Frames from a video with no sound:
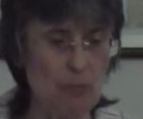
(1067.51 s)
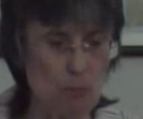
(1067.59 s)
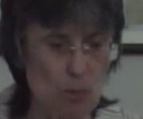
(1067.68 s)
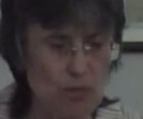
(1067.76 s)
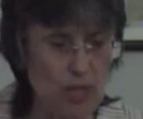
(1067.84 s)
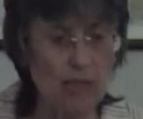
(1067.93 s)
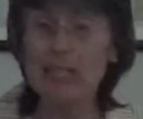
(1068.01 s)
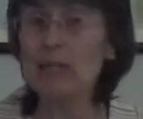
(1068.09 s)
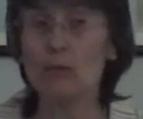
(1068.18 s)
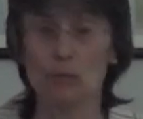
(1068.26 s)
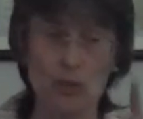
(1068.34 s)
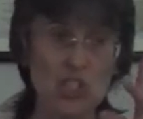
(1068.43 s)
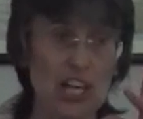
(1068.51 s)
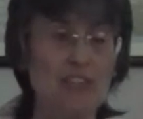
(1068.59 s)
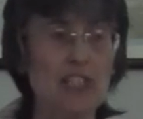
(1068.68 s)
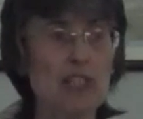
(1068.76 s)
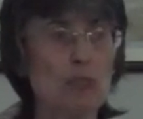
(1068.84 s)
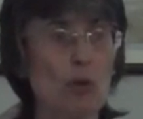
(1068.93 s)
moves on, which I
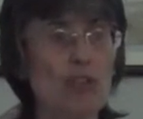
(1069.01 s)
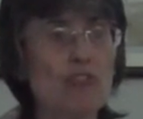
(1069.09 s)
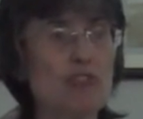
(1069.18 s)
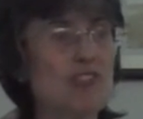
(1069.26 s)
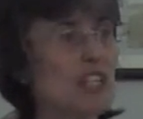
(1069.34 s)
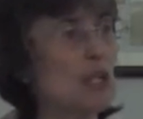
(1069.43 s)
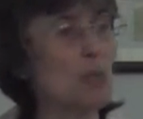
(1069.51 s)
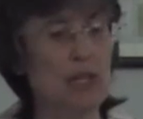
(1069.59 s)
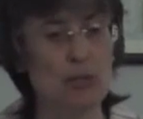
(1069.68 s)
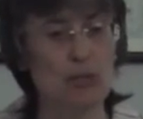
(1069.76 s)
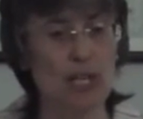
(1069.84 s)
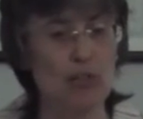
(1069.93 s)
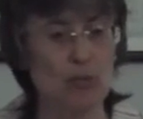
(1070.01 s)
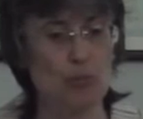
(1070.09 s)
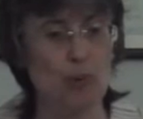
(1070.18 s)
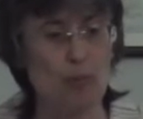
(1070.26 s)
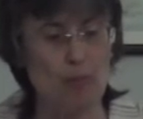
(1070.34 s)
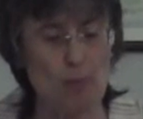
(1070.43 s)
think is more interesting when you get
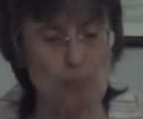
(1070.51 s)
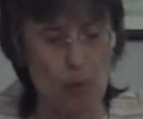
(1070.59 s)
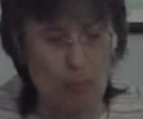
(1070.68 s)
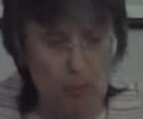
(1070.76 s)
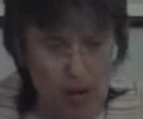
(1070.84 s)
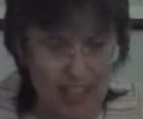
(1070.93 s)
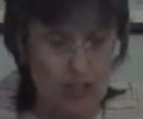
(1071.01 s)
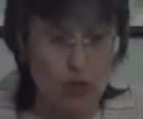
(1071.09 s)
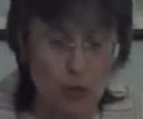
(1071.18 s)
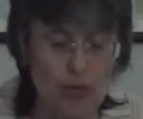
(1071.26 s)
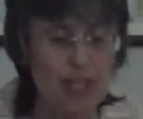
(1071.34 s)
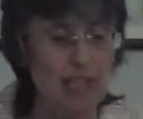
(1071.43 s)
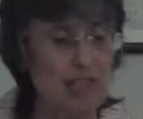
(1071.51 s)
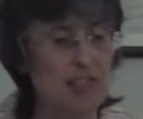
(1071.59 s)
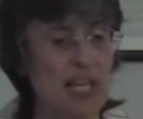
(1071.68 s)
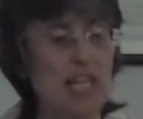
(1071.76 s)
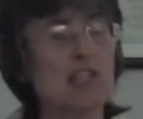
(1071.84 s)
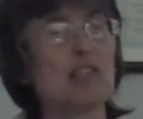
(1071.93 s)
to proprietorial
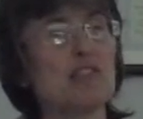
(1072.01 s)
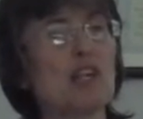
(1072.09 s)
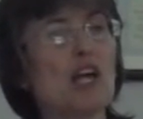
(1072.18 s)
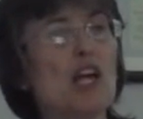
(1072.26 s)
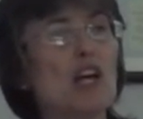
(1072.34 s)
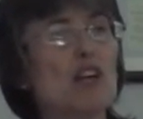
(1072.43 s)
status.